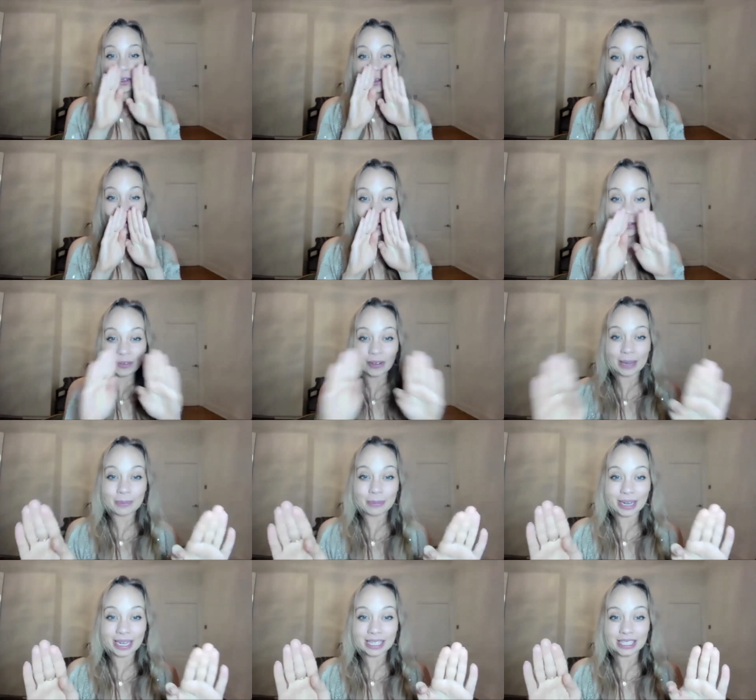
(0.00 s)
Your
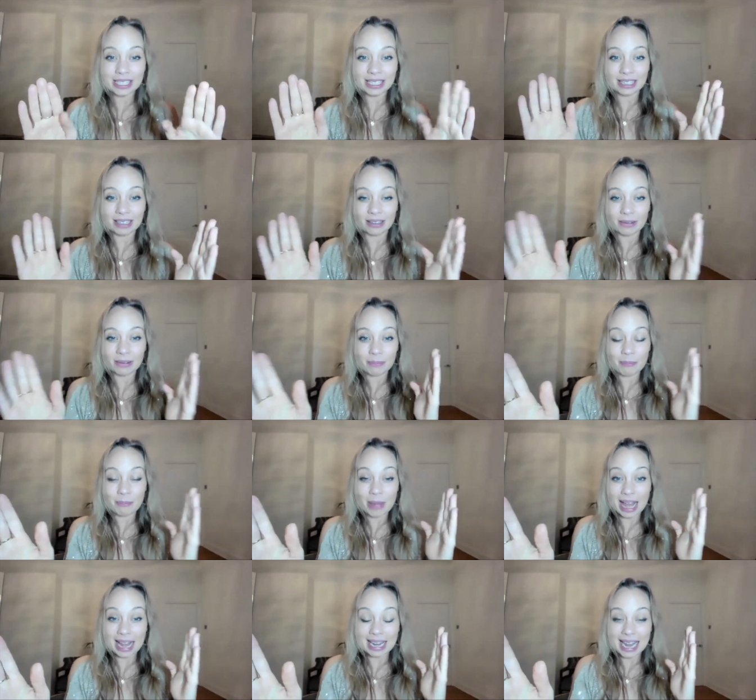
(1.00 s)
vibration
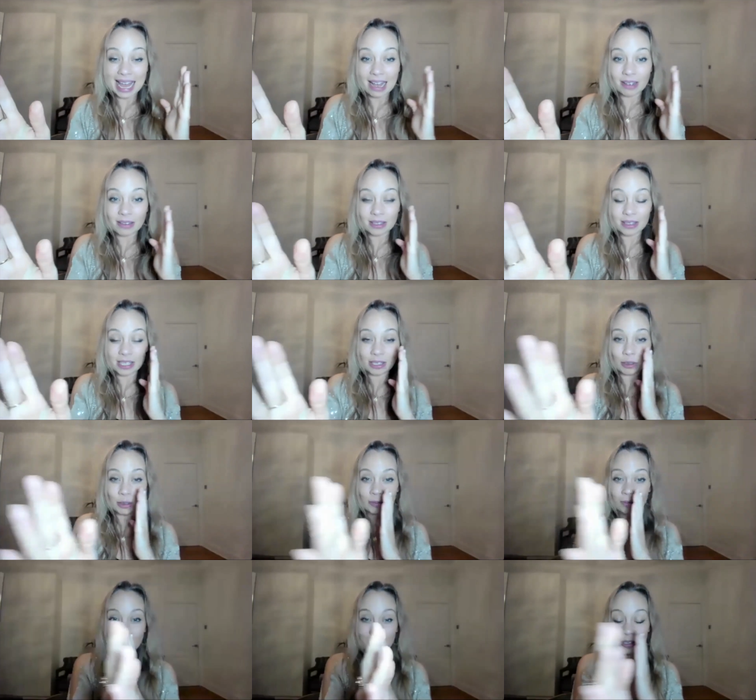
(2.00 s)
allows the
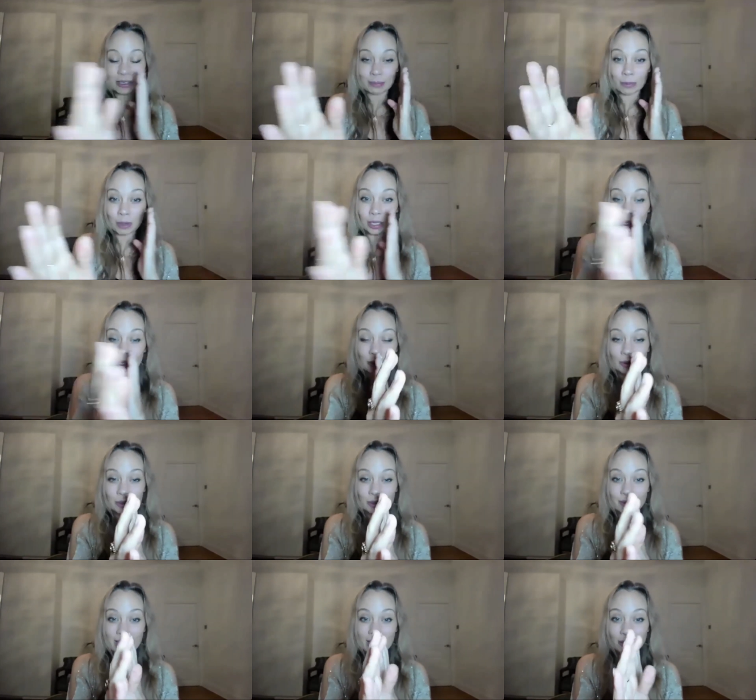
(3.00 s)
universe, the
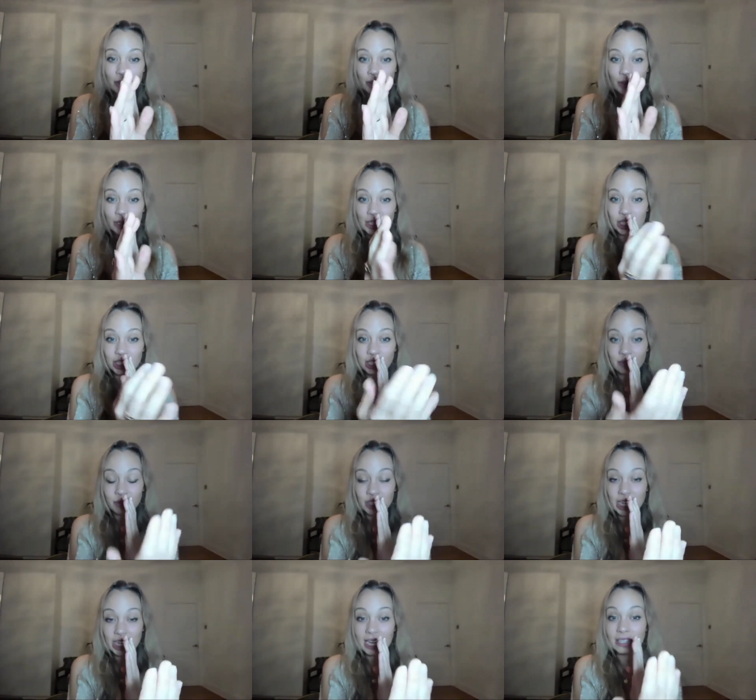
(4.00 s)
molecules around you, to
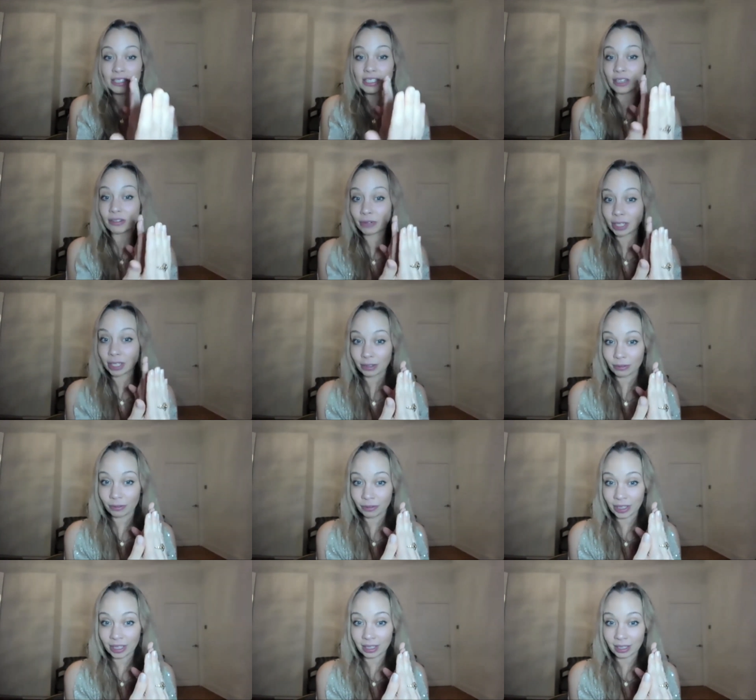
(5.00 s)
shift, change, and
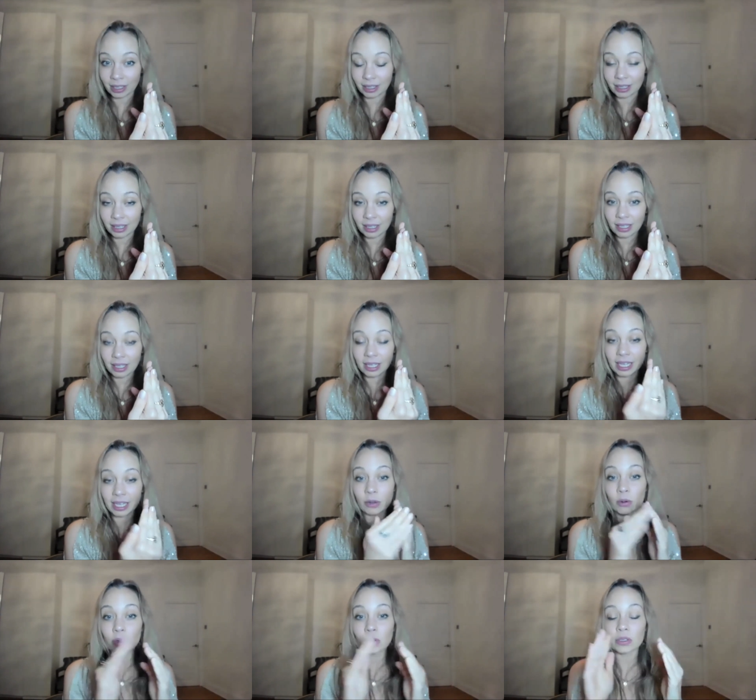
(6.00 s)
reconfigure.
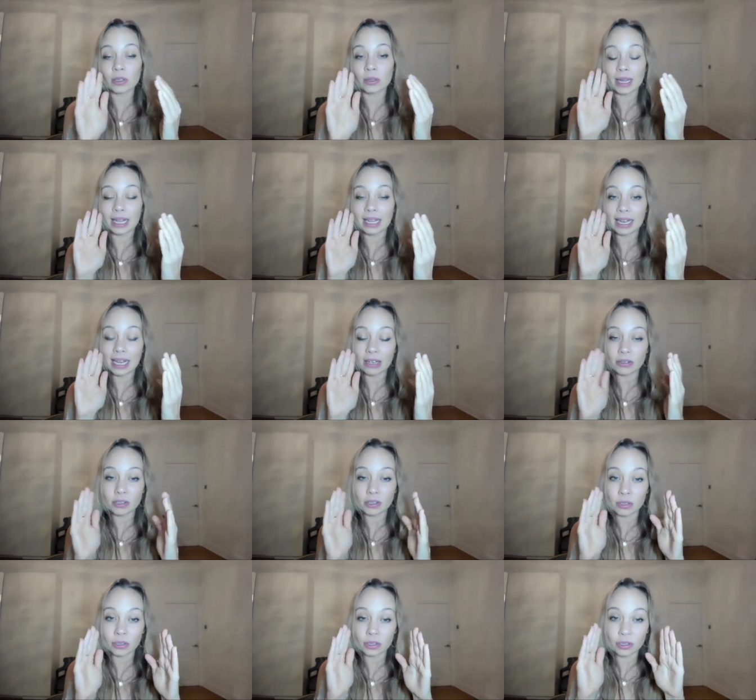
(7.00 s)
It also allows
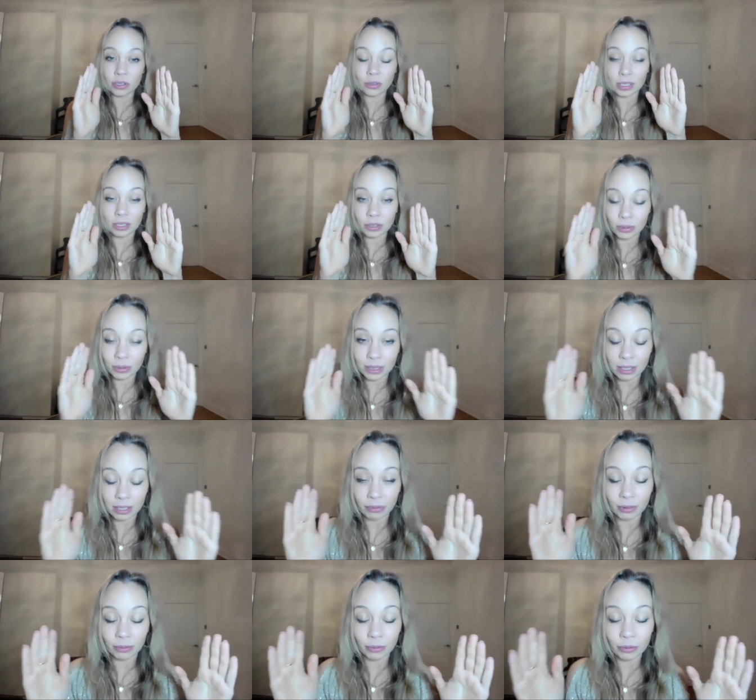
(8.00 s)
you to tune into a
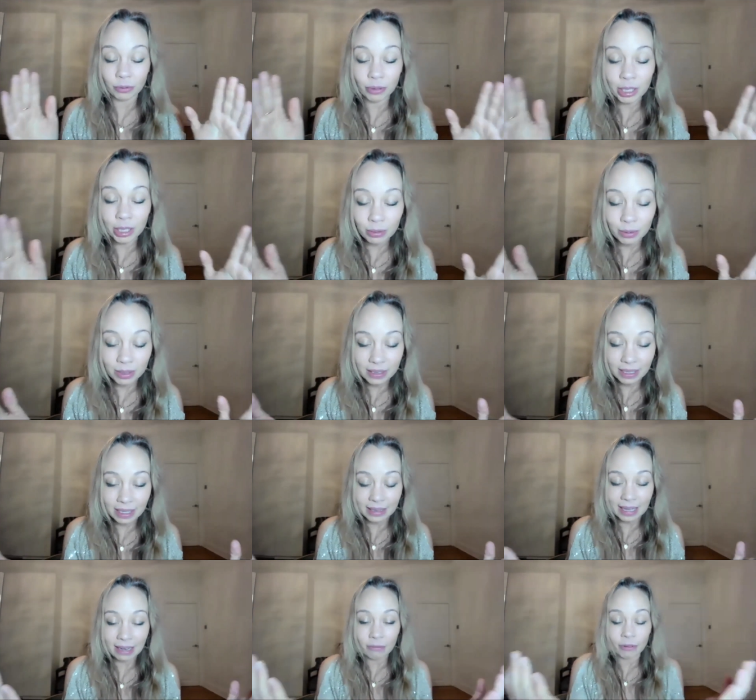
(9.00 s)
different
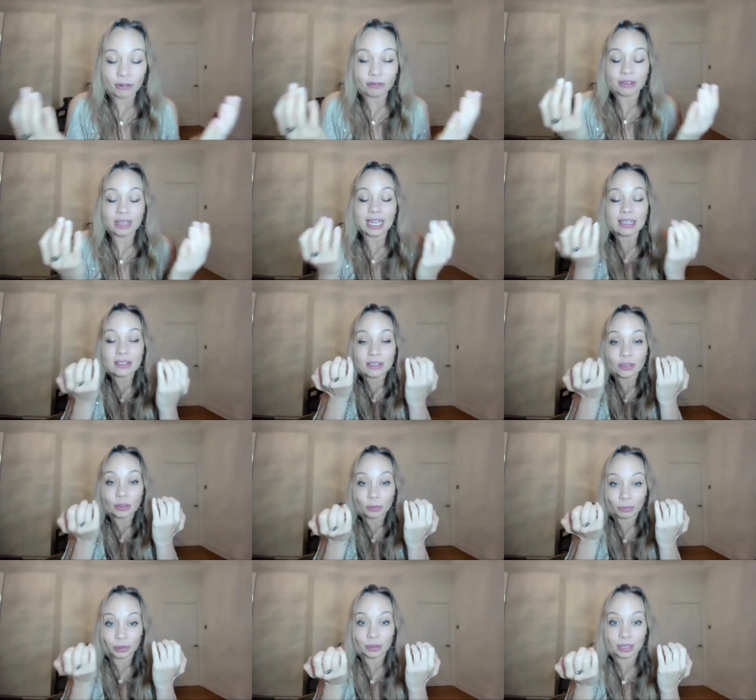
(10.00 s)
frequency that reflects
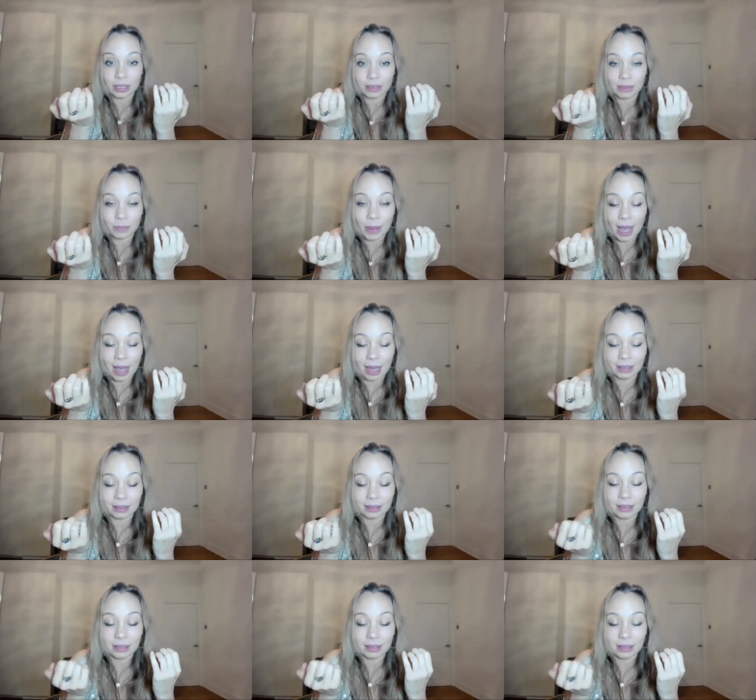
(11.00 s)
your brilliance back.